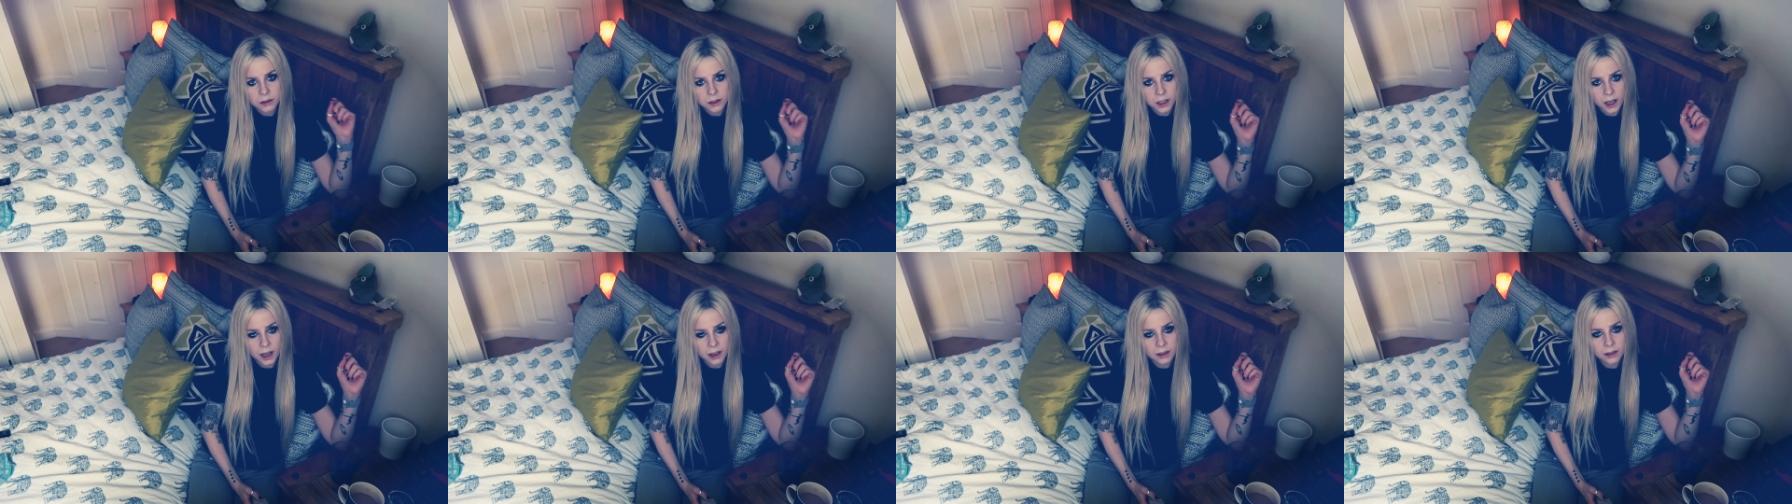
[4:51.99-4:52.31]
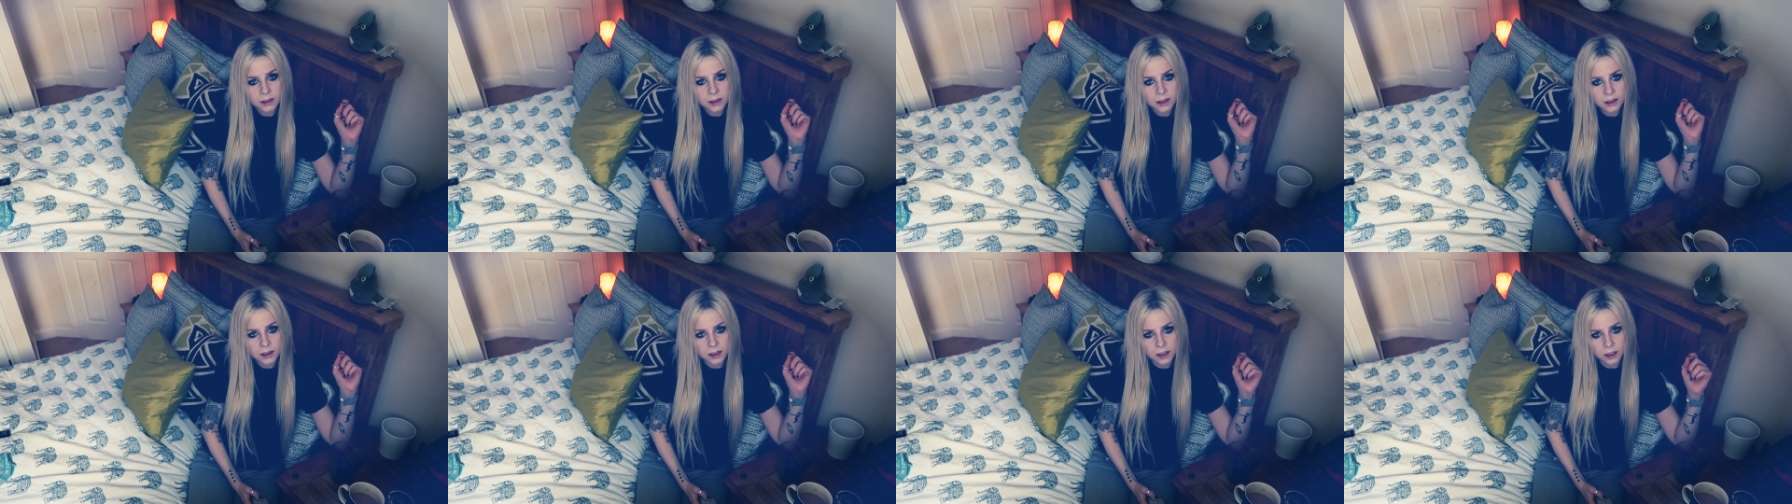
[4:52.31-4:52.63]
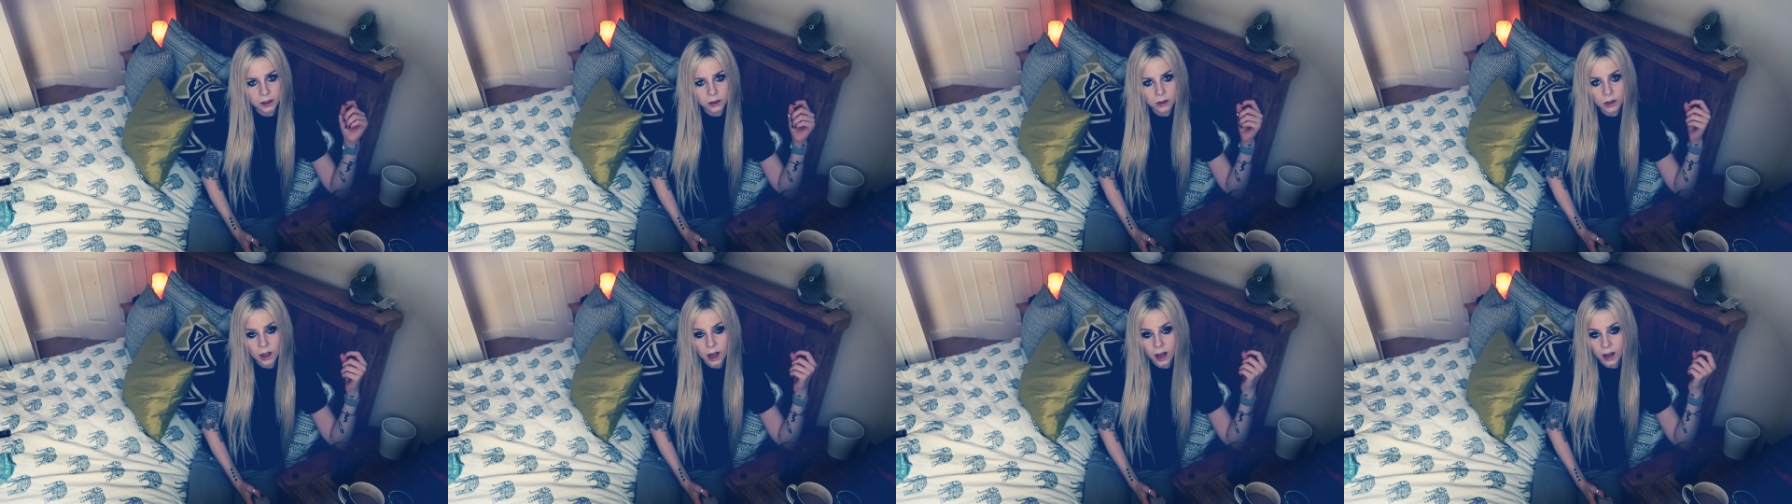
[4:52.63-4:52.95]
Ted
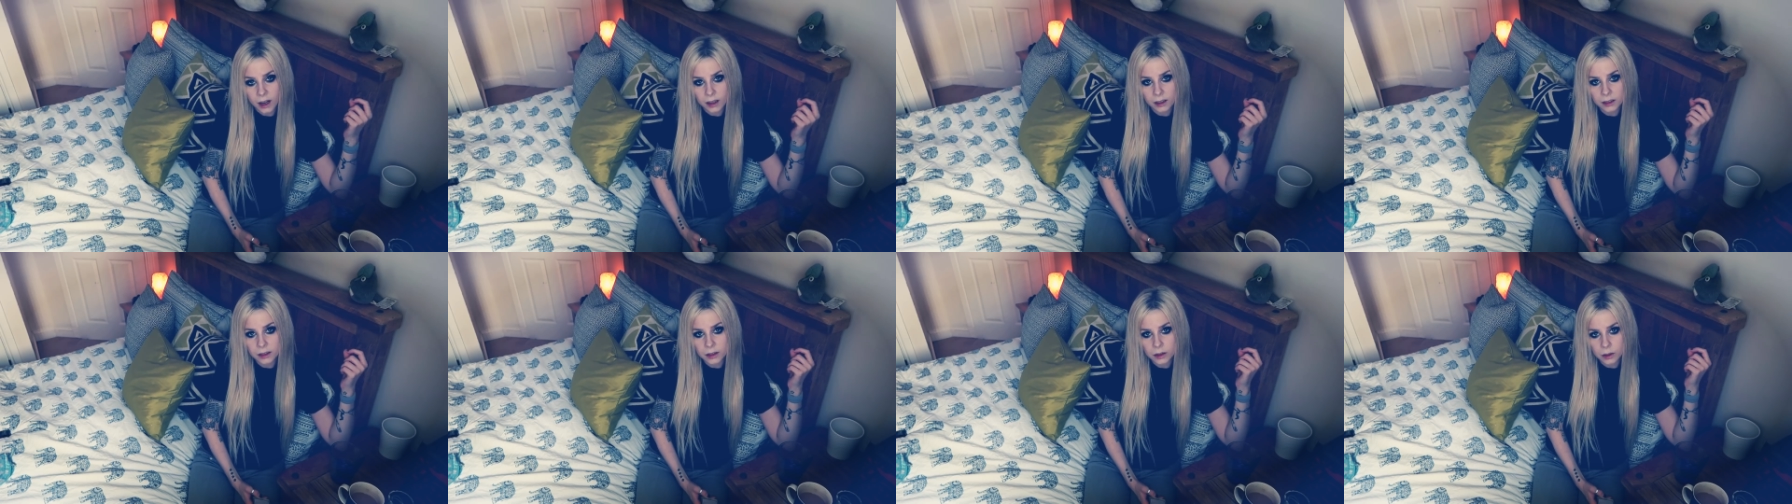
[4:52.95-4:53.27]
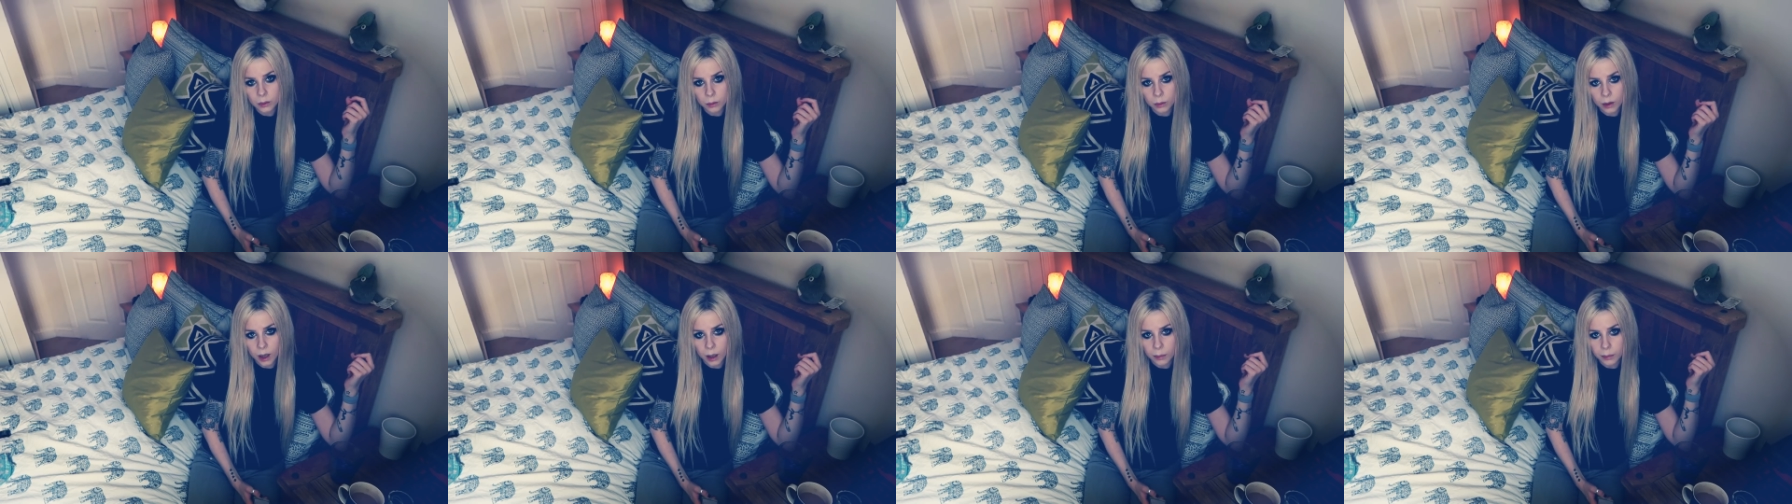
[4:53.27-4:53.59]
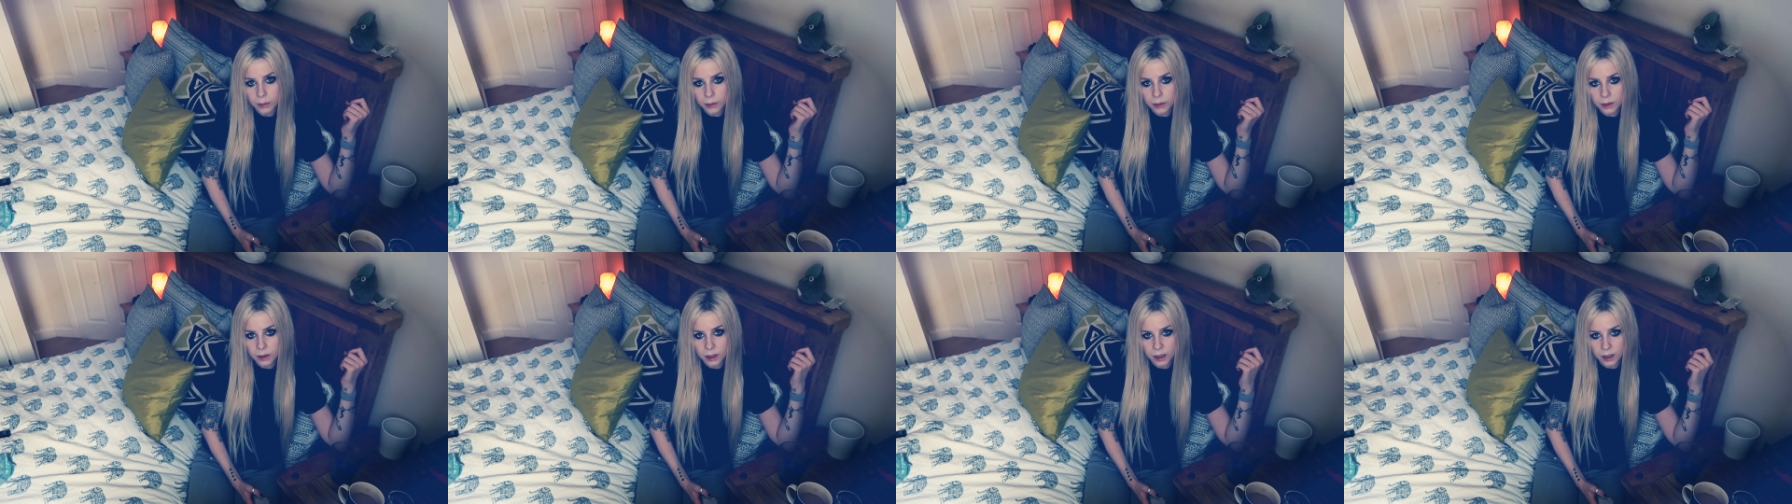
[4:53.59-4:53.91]
still had the
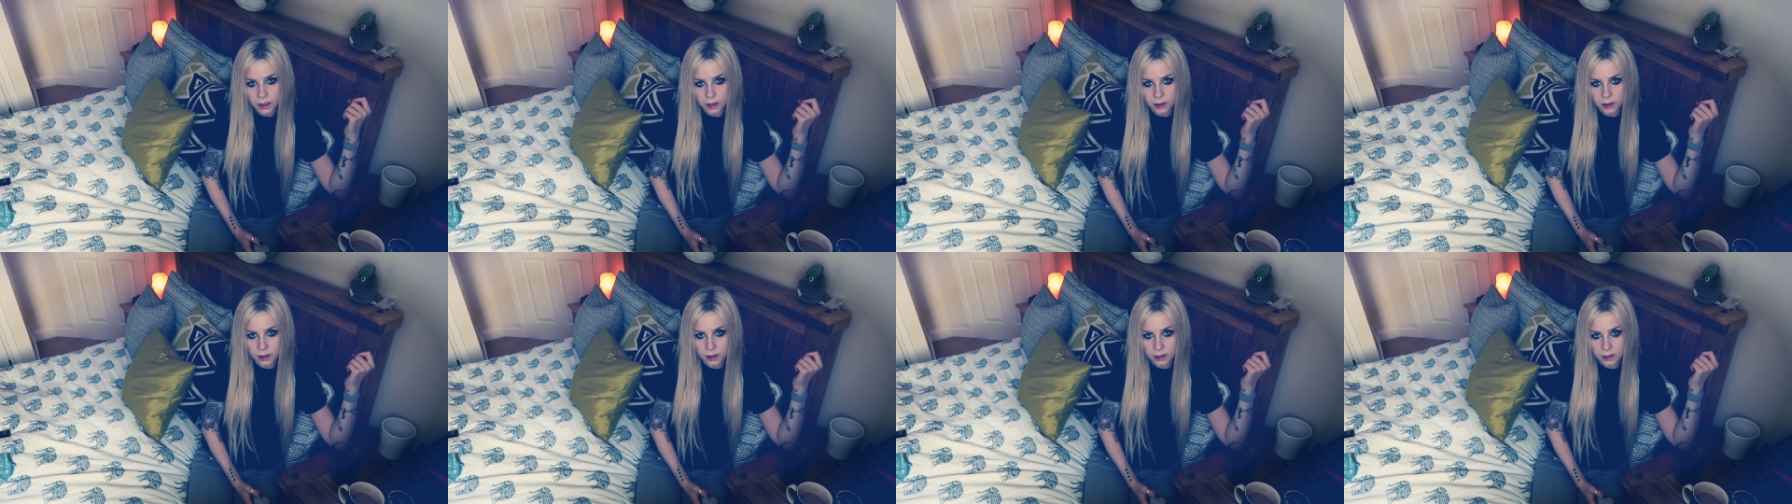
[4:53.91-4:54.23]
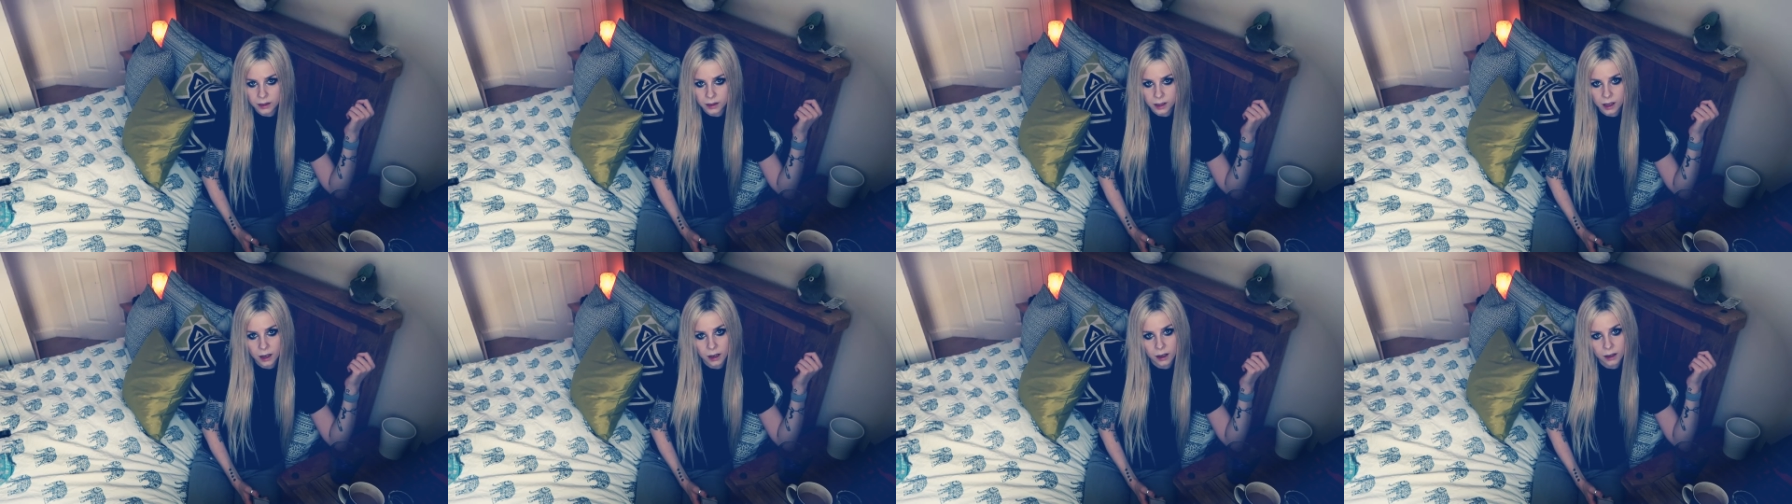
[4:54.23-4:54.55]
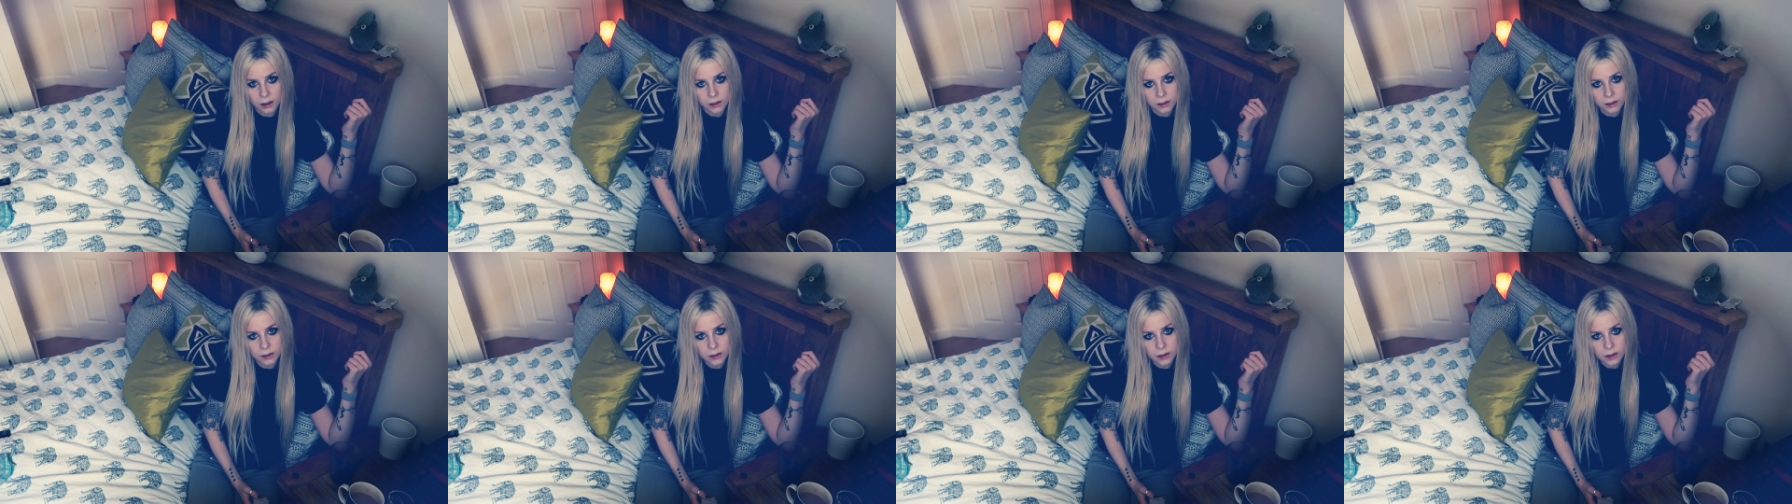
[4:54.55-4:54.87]
weapon in his
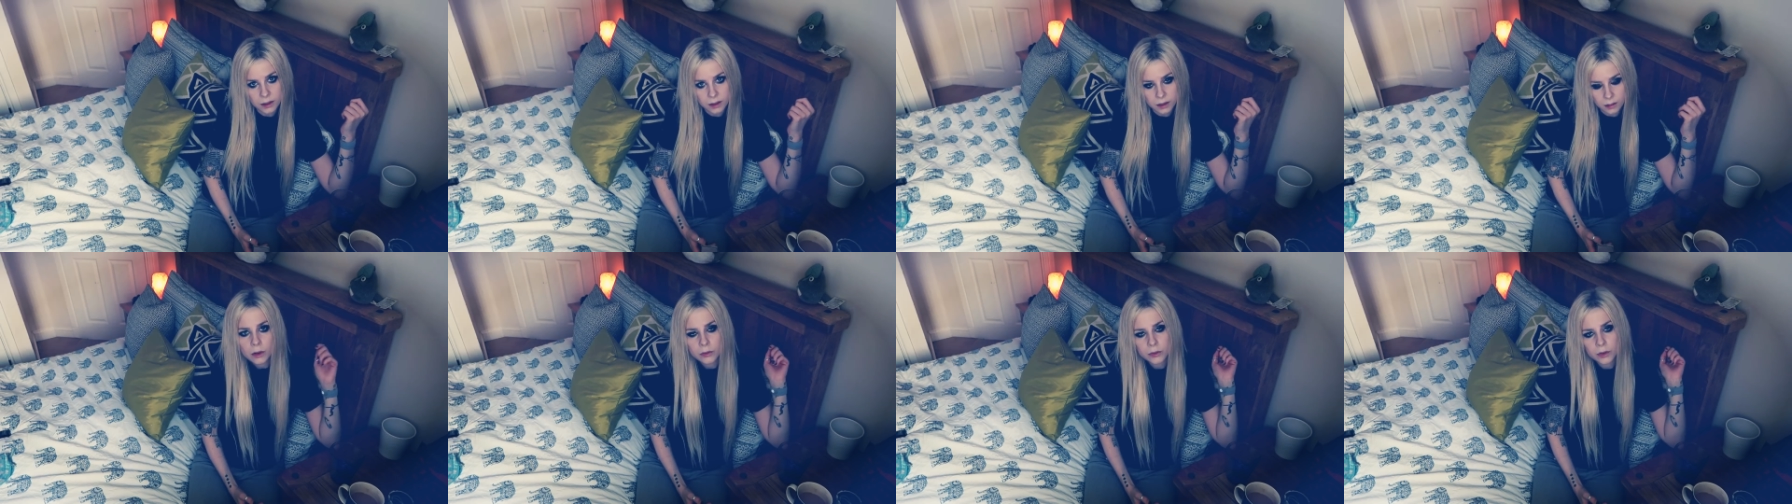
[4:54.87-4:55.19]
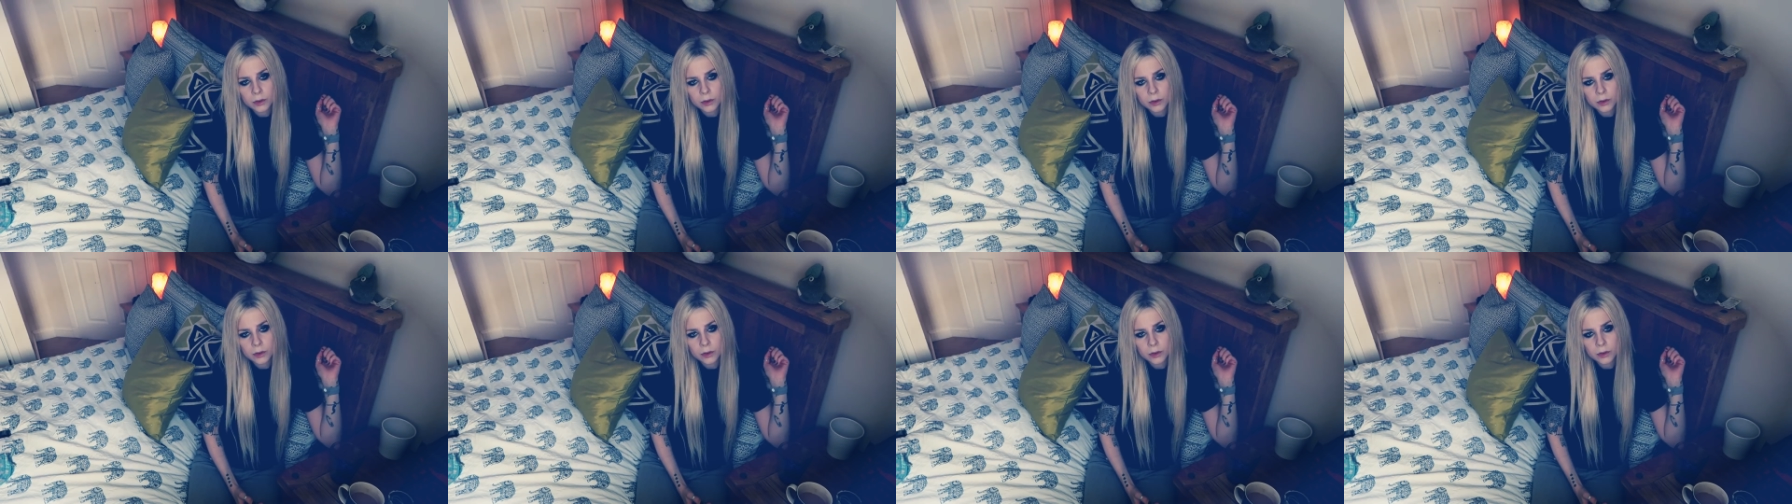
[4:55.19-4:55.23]
hands.